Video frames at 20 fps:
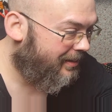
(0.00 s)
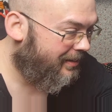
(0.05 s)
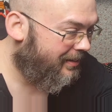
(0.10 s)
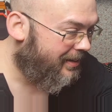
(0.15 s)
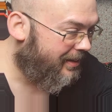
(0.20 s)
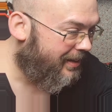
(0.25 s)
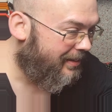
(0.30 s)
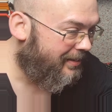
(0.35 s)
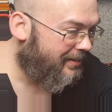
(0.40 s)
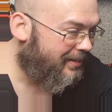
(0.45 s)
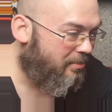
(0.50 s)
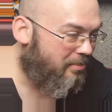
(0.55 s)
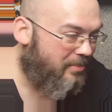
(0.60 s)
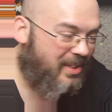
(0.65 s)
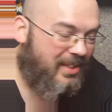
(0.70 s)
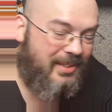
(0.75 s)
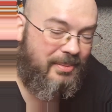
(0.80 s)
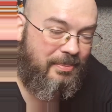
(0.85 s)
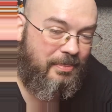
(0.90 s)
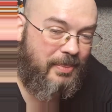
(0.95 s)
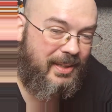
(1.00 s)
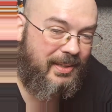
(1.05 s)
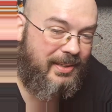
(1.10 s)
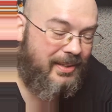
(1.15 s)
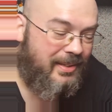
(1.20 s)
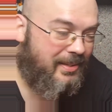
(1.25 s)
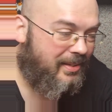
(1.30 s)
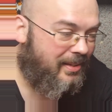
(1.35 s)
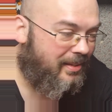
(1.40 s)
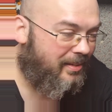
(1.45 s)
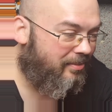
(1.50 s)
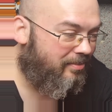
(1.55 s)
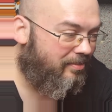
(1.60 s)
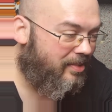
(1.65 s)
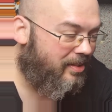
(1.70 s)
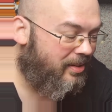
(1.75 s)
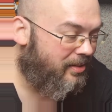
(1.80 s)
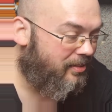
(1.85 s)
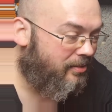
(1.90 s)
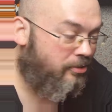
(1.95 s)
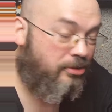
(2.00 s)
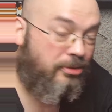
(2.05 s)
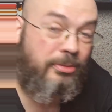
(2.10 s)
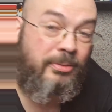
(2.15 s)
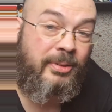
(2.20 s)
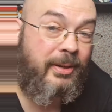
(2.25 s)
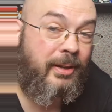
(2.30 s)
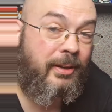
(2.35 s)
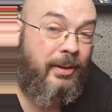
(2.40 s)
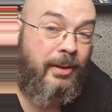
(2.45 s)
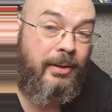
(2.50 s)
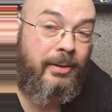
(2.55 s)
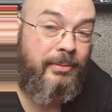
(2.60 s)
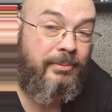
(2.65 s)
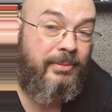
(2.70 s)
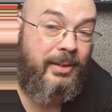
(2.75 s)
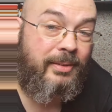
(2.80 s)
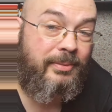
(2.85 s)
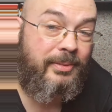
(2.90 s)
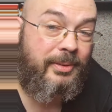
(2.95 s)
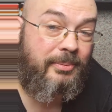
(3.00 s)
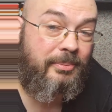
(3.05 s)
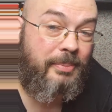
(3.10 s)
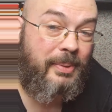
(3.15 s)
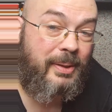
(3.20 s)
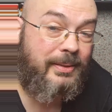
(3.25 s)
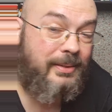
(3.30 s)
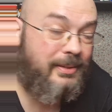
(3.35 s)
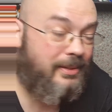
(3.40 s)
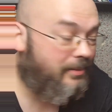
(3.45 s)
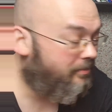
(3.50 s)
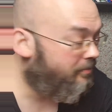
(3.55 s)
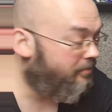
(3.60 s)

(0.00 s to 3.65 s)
take out some bits and pieces that just truly are irrelevant. But